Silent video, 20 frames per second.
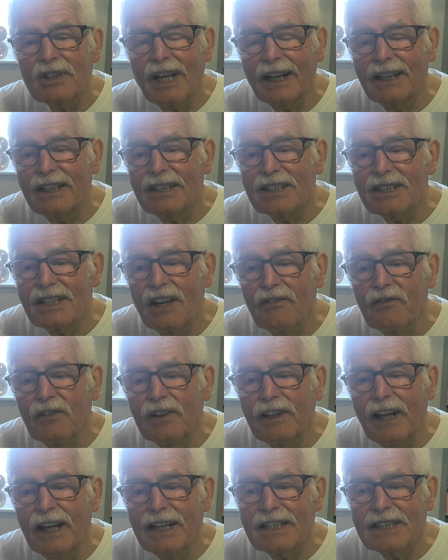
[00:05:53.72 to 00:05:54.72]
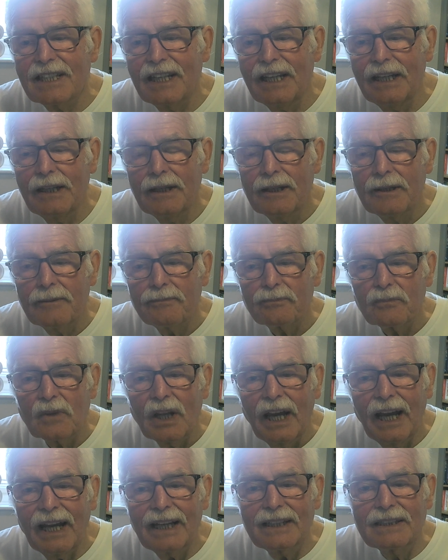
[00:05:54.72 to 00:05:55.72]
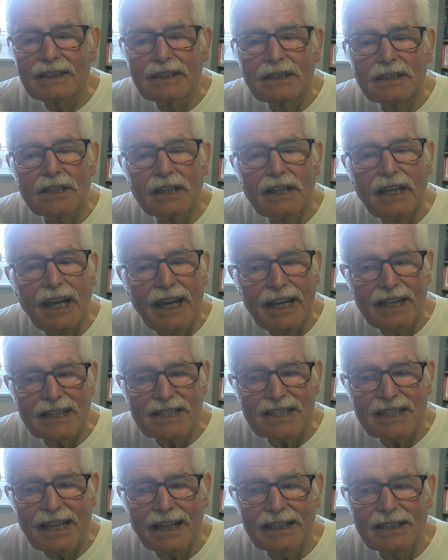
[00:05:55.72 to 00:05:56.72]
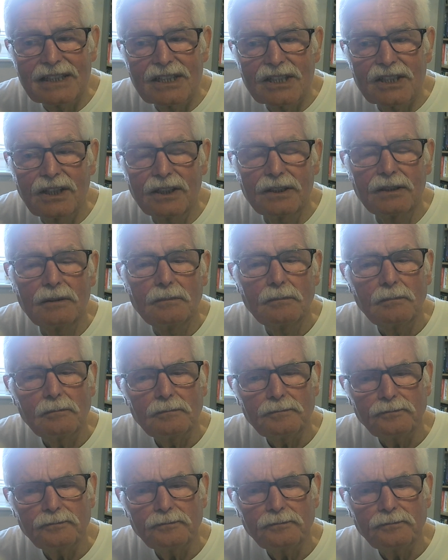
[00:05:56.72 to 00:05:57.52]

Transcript: Danny Stefanetti and Kate Stanton.